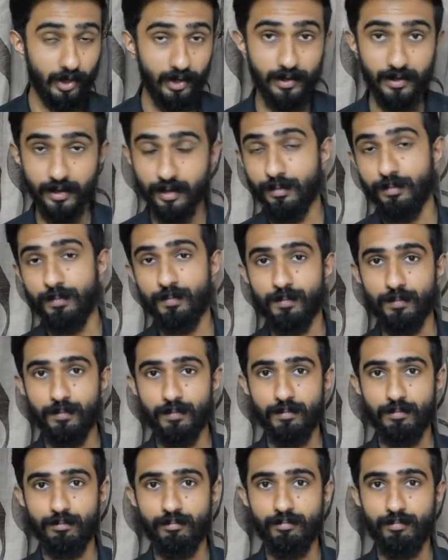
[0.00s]
an indian
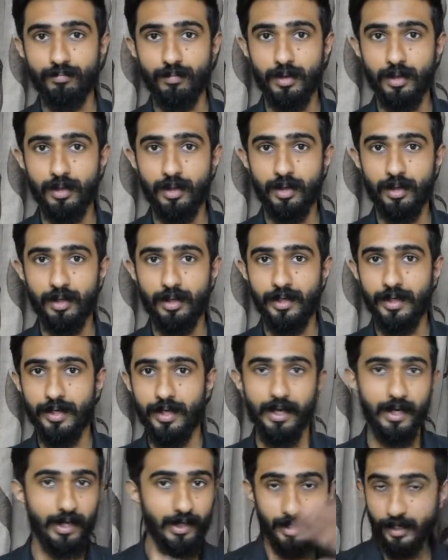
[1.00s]

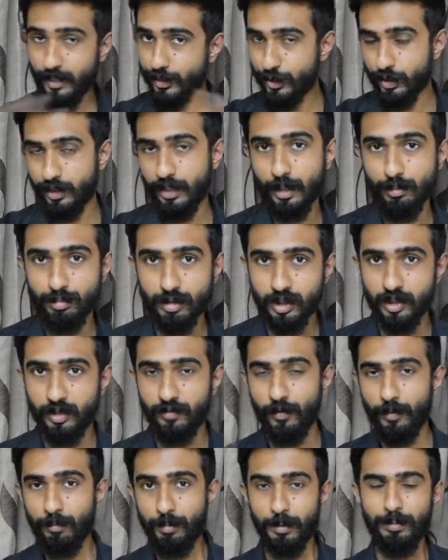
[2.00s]
in ancient times
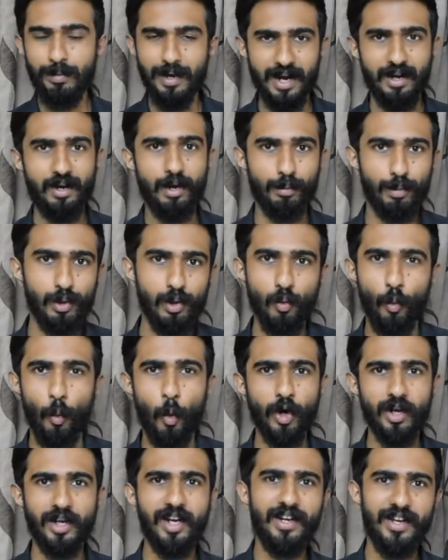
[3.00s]
when people had trouble
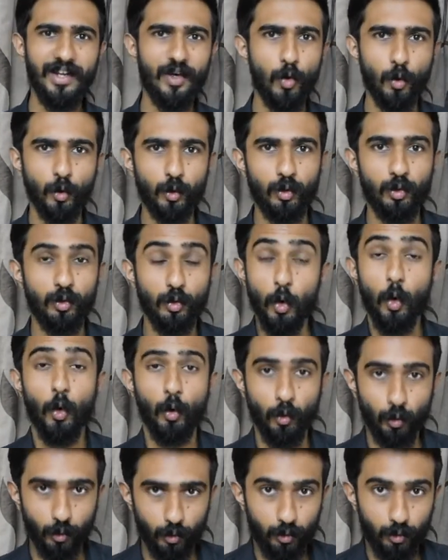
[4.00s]
what did they go go